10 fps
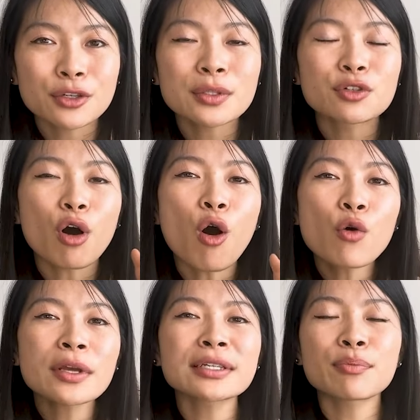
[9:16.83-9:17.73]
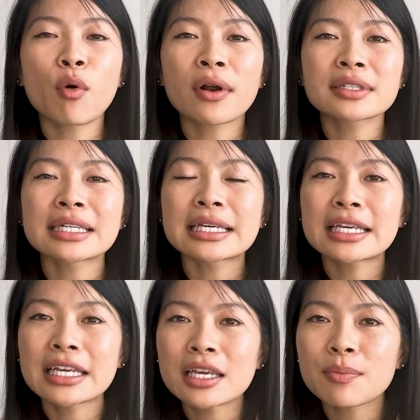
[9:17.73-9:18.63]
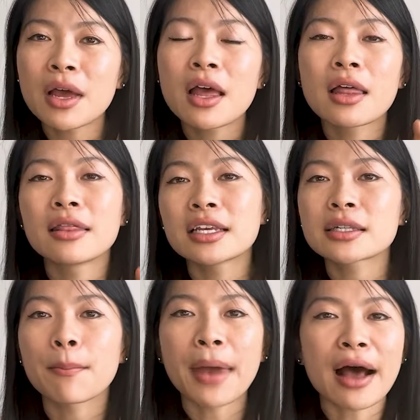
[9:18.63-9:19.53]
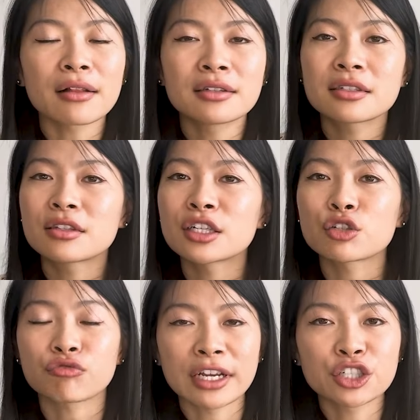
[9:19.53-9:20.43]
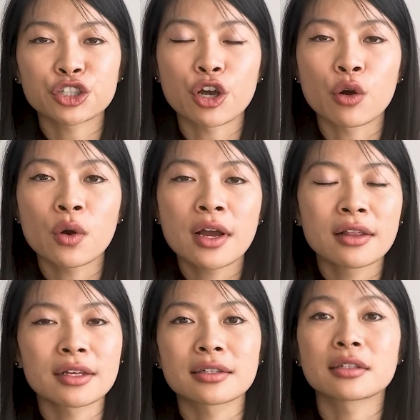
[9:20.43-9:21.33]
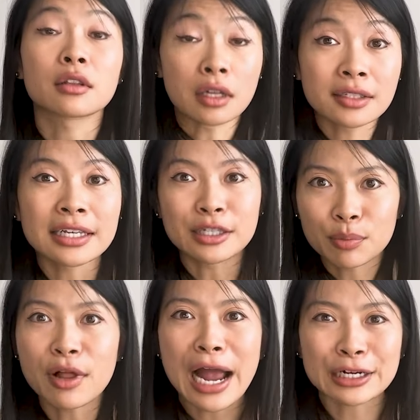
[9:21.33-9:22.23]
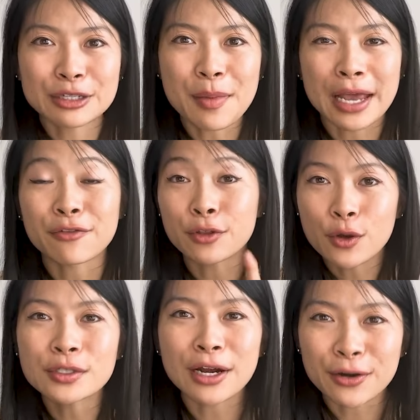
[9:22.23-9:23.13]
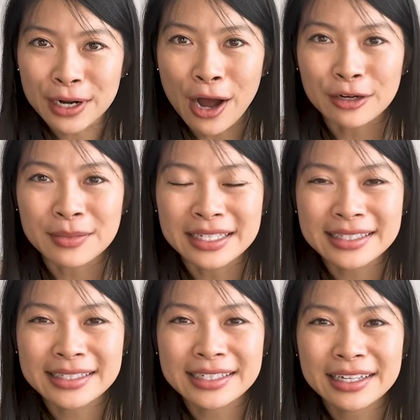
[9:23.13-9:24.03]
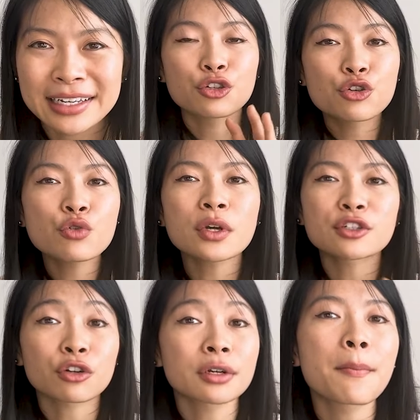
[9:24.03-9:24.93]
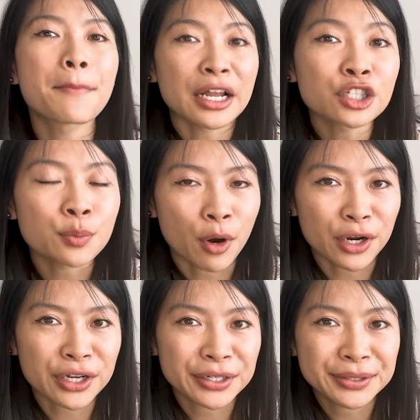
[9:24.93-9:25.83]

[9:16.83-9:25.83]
So it's always important to keep this balance, this ratio, this, let's say, supply and demand for those that are economists, to a certain benchmark.